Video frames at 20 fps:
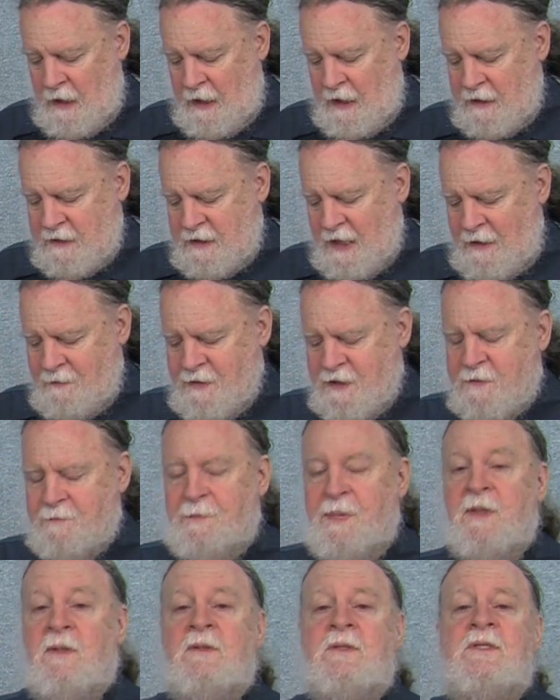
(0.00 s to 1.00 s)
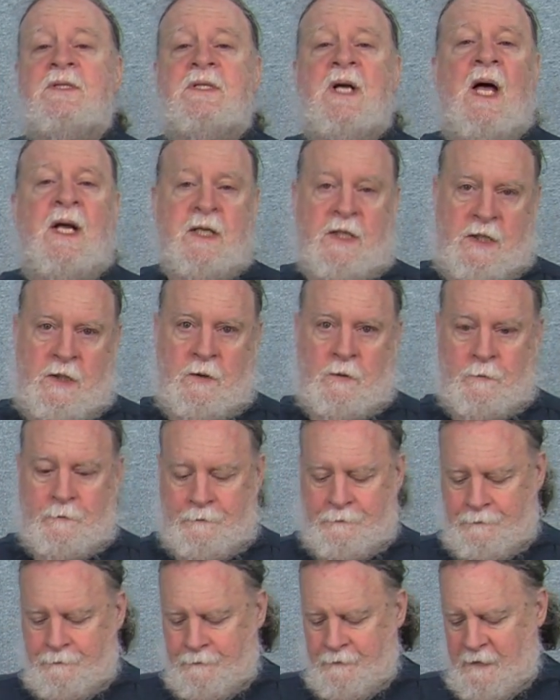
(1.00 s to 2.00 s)
His name is Bill Donohue,
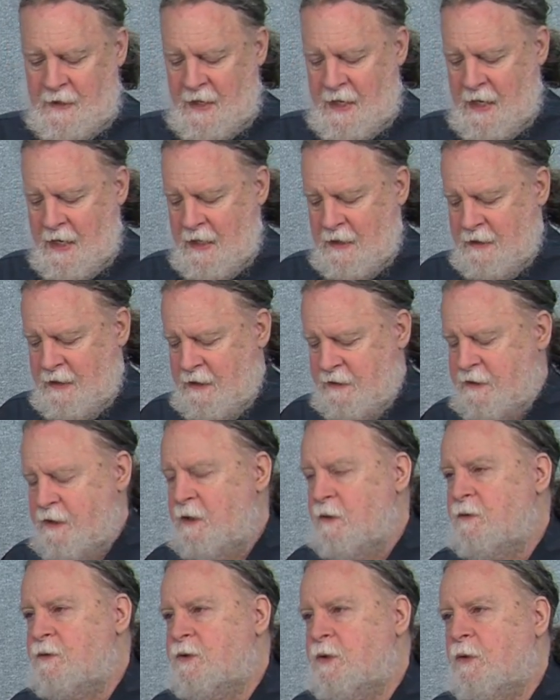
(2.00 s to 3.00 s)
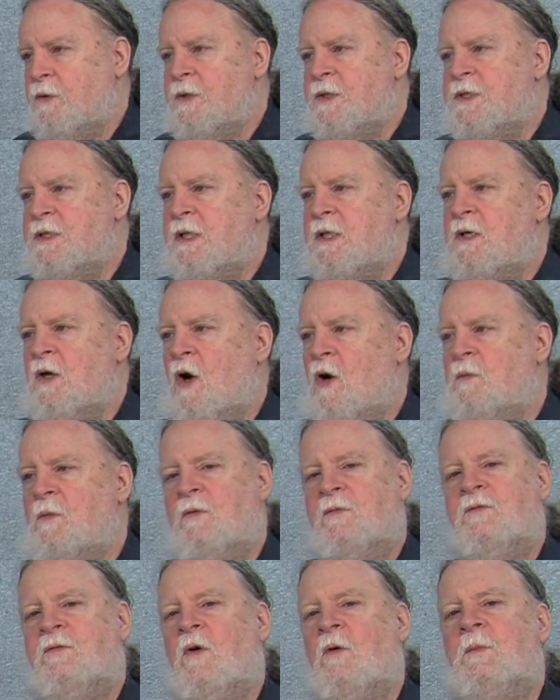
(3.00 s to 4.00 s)
and he's the notoriously
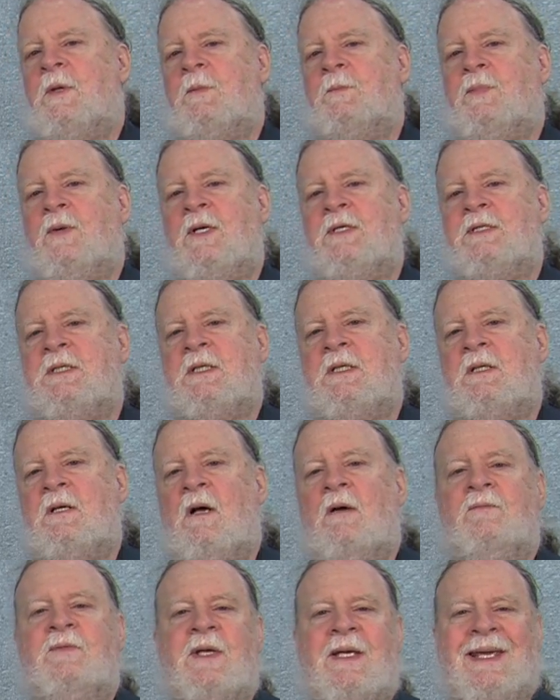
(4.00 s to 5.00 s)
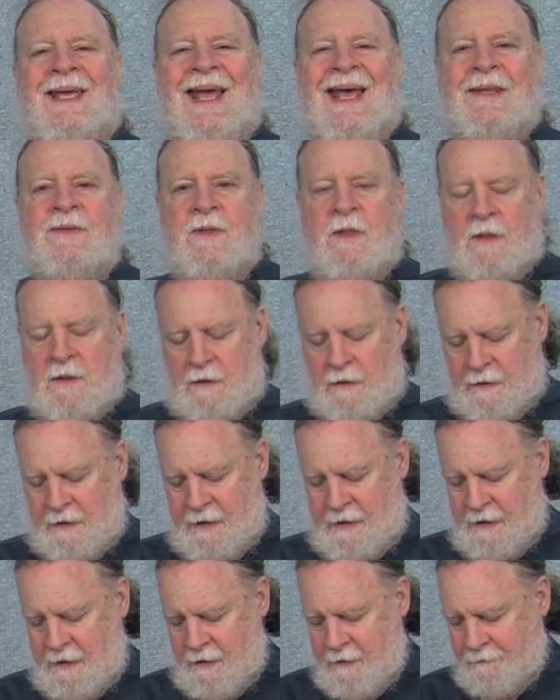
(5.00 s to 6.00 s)
homophobic president of the Catholic
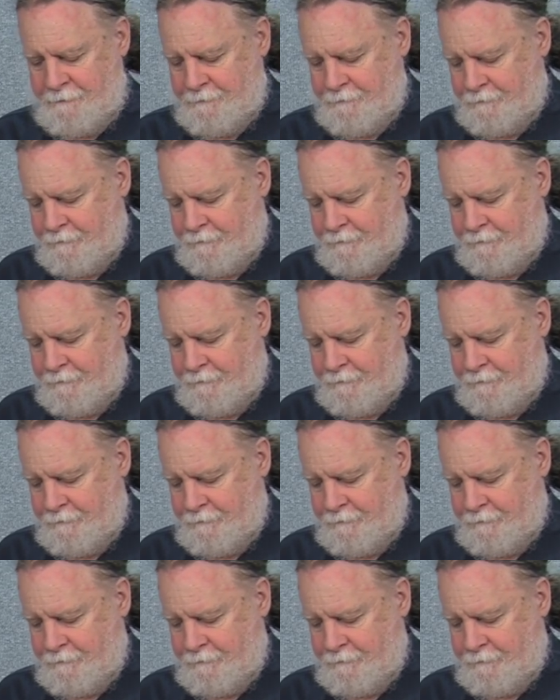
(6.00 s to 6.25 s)
League.